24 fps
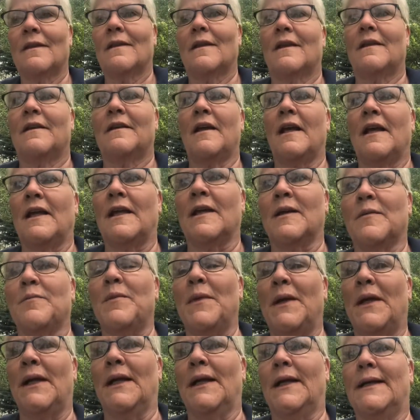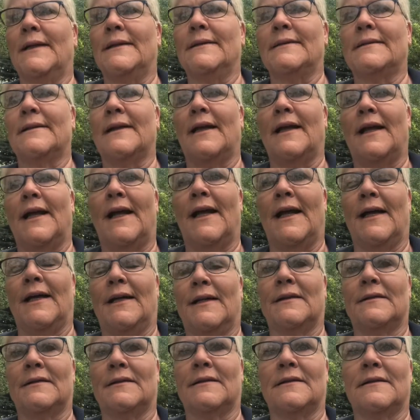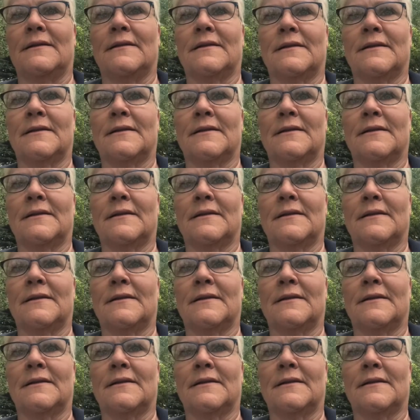to take a minute and